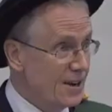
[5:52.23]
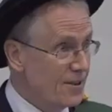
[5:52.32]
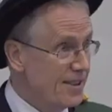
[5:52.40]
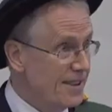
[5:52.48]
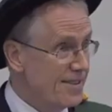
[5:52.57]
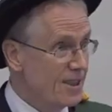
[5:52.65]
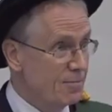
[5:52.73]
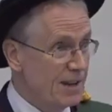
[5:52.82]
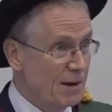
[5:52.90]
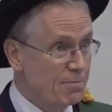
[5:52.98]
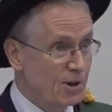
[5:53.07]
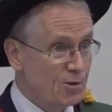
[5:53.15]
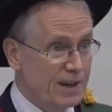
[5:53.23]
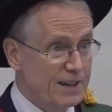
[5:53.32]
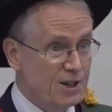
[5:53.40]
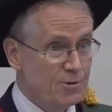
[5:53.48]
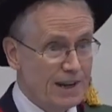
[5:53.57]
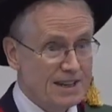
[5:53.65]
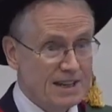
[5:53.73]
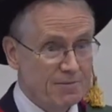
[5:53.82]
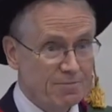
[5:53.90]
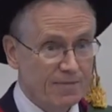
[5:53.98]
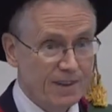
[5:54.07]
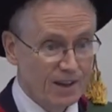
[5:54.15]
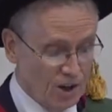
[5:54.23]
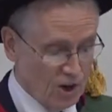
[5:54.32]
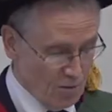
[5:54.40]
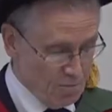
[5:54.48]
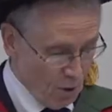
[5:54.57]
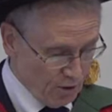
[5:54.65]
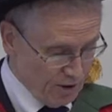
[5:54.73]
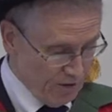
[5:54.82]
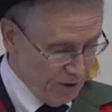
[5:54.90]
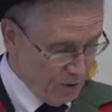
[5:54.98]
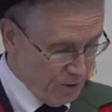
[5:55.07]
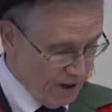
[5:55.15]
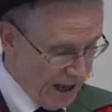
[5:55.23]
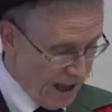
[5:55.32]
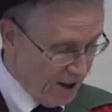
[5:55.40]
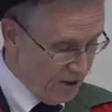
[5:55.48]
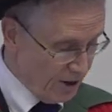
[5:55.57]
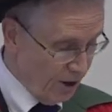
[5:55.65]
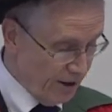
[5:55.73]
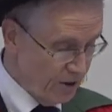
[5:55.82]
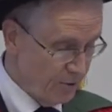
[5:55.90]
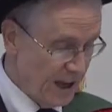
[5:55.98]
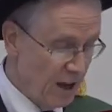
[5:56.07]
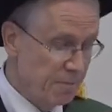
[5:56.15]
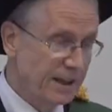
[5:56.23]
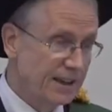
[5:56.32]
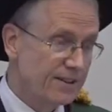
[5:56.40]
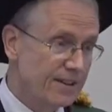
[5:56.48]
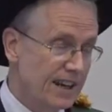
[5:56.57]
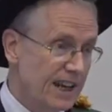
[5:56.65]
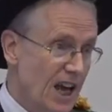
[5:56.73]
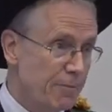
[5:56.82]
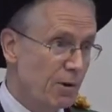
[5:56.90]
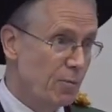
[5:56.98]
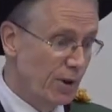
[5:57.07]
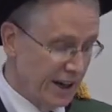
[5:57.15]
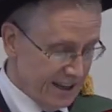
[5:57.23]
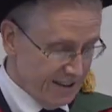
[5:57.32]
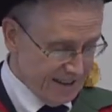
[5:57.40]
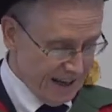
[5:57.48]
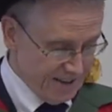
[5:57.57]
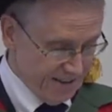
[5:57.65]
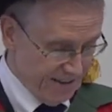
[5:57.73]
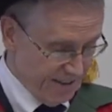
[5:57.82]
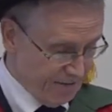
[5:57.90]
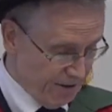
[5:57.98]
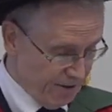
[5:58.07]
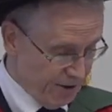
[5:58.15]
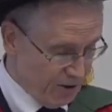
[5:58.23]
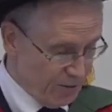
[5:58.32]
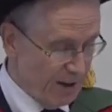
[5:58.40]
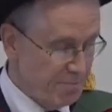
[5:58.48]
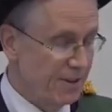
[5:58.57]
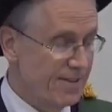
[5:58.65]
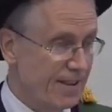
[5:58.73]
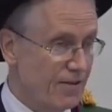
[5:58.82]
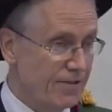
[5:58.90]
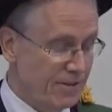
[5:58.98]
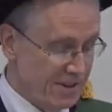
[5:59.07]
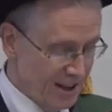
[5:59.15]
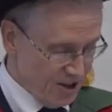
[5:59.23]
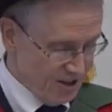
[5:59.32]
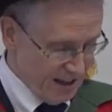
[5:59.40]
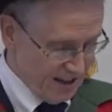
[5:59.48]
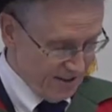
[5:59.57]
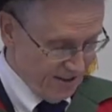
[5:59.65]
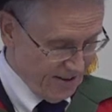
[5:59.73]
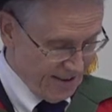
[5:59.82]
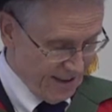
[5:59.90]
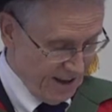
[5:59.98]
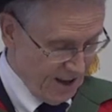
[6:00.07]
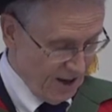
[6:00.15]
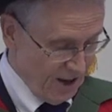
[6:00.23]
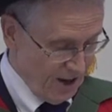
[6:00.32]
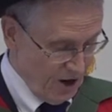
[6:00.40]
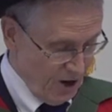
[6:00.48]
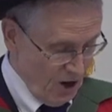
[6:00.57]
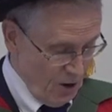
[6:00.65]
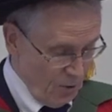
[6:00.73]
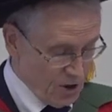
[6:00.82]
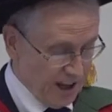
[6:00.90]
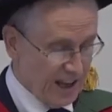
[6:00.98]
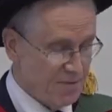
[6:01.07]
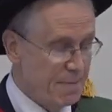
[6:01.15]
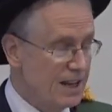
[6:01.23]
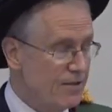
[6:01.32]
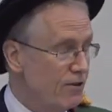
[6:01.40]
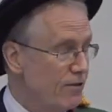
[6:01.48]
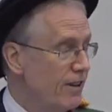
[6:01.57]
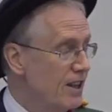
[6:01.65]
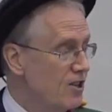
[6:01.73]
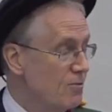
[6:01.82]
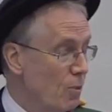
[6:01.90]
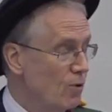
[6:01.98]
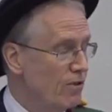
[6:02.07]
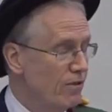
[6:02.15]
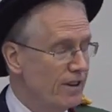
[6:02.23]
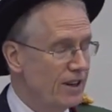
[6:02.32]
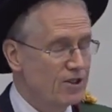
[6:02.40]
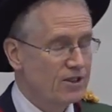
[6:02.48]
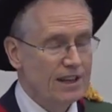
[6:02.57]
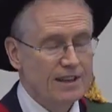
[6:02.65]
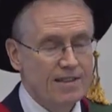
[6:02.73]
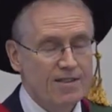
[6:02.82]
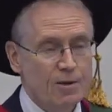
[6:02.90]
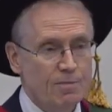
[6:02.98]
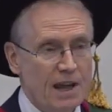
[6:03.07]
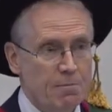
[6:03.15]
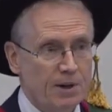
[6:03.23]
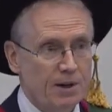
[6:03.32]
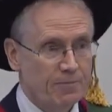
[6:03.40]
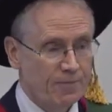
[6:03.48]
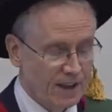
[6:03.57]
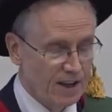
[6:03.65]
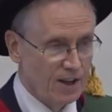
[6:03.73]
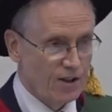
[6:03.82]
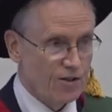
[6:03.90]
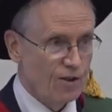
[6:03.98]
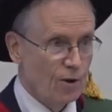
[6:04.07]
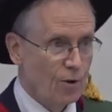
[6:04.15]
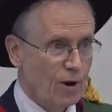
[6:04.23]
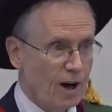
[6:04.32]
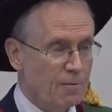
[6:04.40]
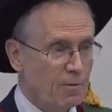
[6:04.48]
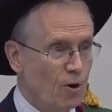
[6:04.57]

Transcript: Now, since September twenty twenty, most of you and your colleagues who can't be here today have been working as dentists for the first twelve months as foundation dentists, which I guess many of you finished, most of you finished in September. So I'm